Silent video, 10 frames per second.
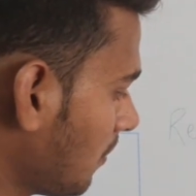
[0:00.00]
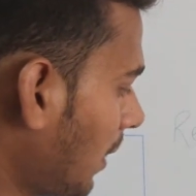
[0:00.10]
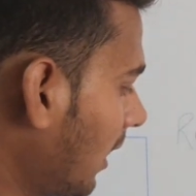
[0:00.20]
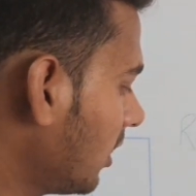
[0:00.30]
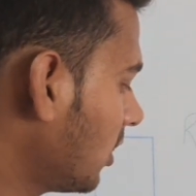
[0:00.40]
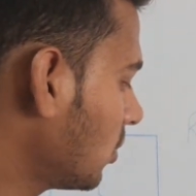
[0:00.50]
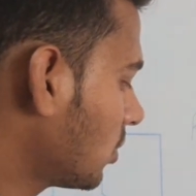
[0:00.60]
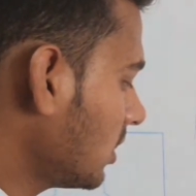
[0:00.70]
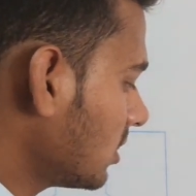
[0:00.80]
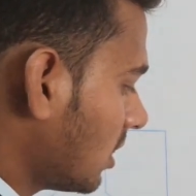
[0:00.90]
By
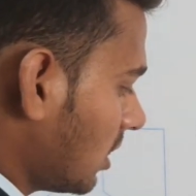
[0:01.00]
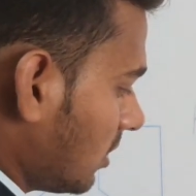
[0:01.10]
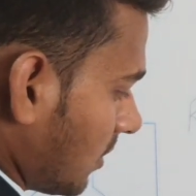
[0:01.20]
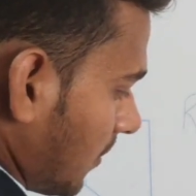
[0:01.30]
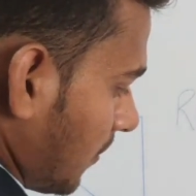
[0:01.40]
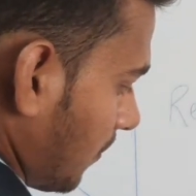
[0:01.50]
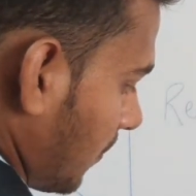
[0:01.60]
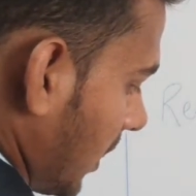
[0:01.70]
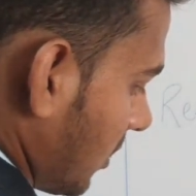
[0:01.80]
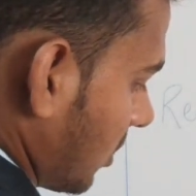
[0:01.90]
reducing the
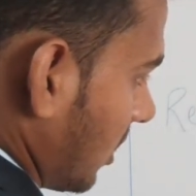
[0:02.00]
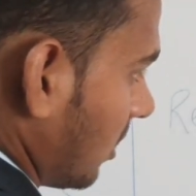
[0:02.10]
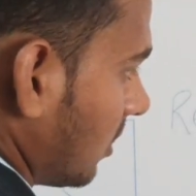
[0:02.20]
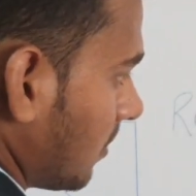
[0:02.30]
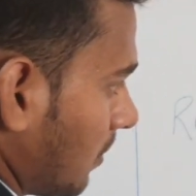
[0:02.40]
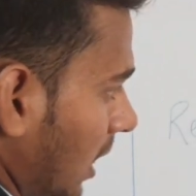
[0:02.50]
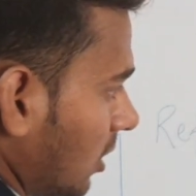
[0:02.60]
pressure,